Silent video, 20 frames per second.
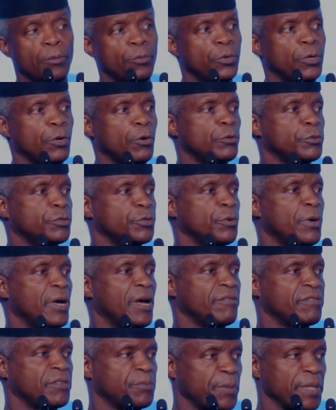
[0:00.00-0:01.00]
We also
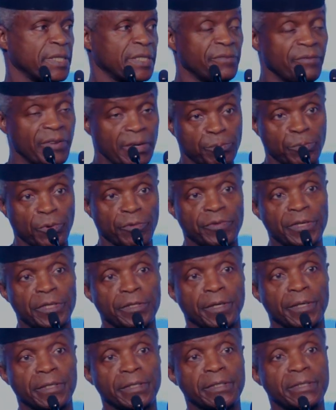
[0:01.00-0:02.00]
have specific
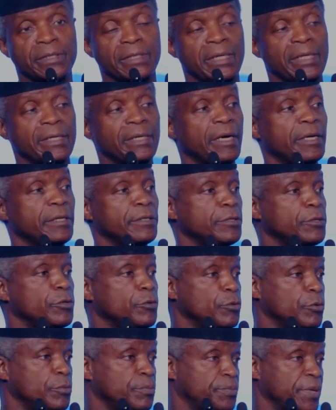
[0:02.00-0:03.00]
provisions in our
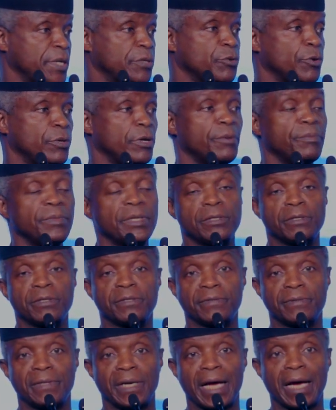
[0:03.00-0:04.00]
new Petroleum
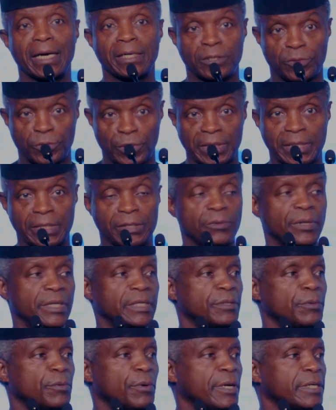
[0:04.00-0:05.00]
Industry Act
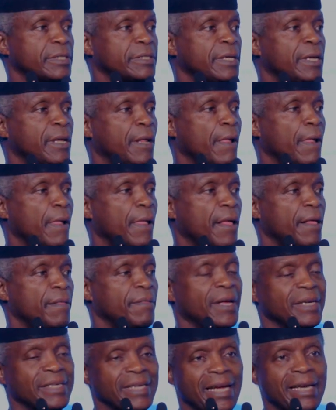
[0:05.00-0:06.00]
2021
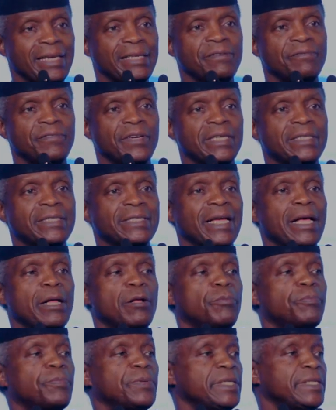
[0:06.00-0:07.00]
that elevates
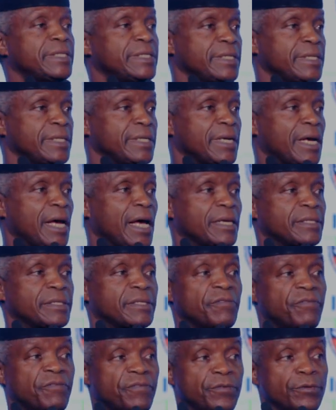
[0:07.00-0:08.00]
LPG as
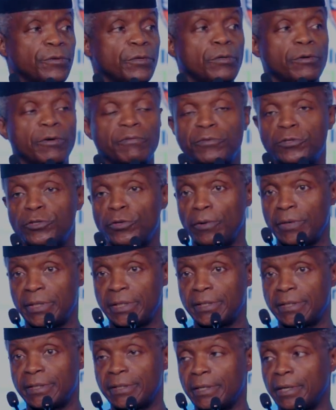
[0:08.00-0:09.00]
the fuel of
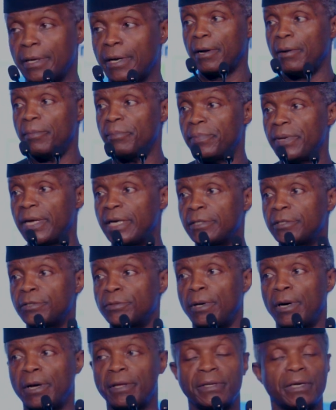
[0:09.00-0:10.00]
choice compared
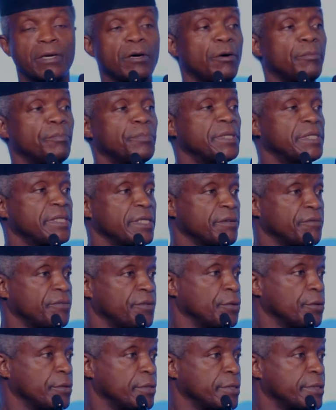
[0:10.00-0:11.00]
to other competing
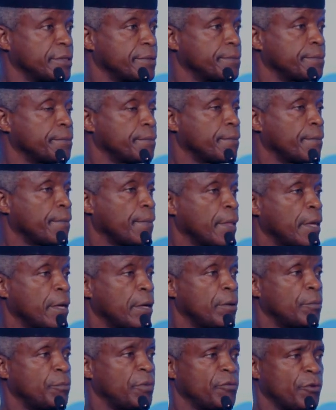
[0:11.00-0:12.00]
fuels.
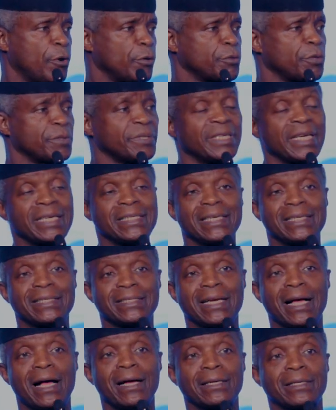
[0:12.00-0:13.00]
We've also set a
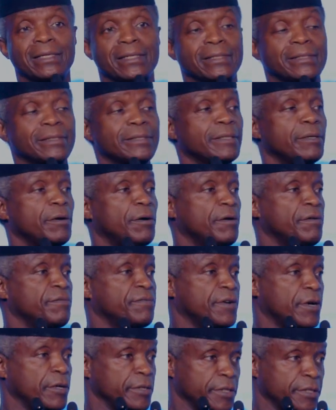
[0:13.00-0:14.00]
target
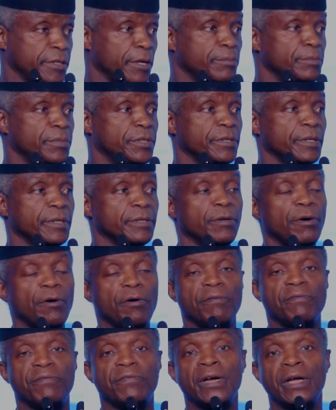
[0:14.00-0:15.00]
of consumption
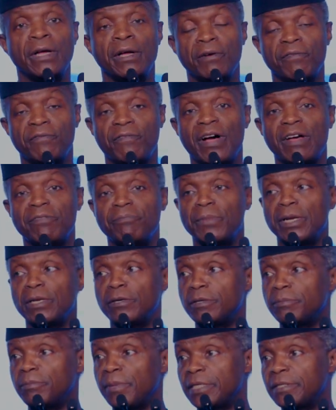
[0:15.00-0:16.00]
of 5
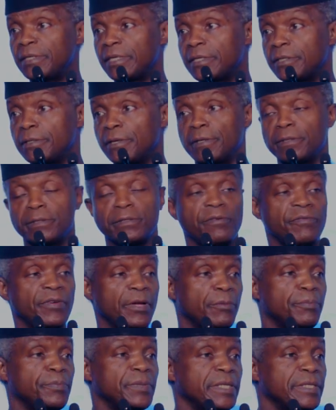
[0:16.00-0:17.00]
million metric tons of
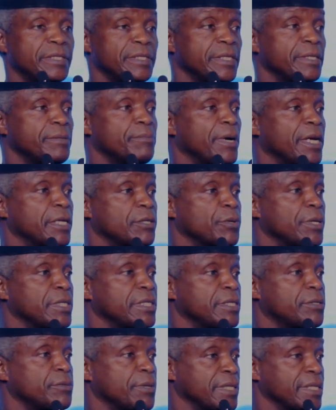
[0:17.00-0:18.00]
LPG by
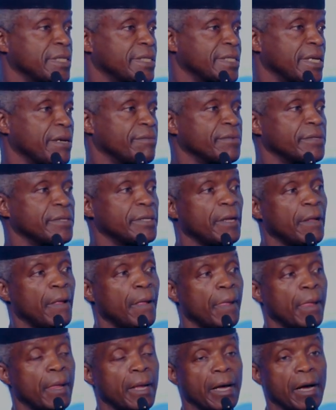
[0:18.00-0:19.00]
2027,
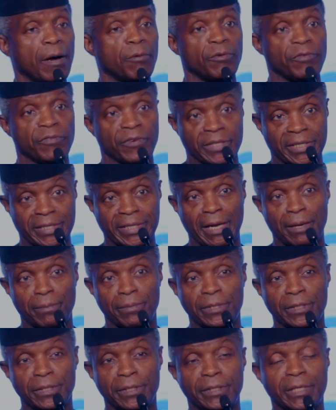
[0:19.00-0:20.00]
and we've
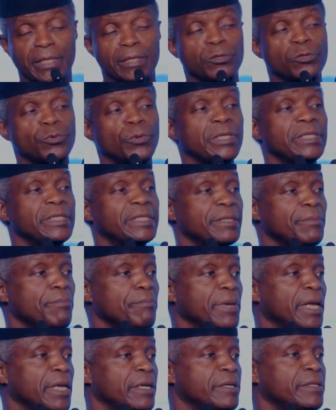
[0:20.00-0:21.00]
established a 20
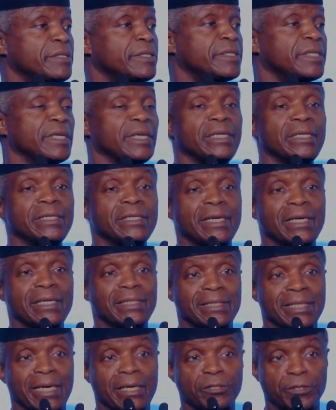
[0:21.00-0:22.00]
million cylinder
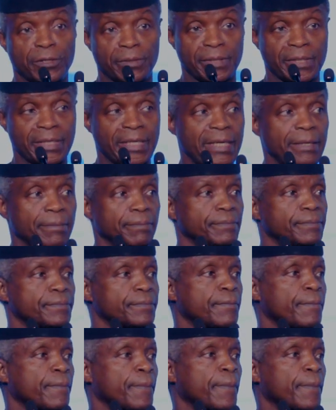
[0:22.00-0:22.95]
injection scheme.